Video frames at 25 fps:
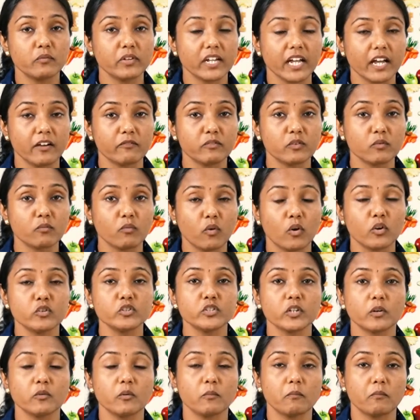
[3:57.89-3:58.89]
we have to
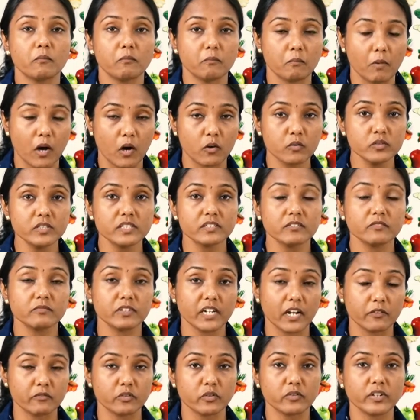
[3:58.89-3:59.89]
wash our mouth.
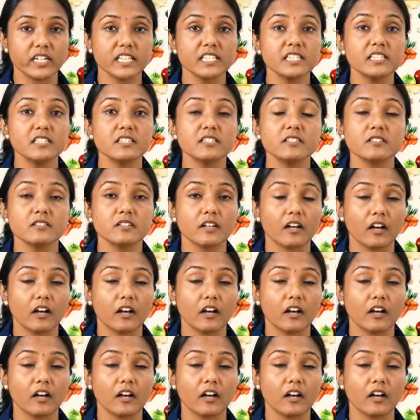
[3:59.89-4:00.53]
We have to rinse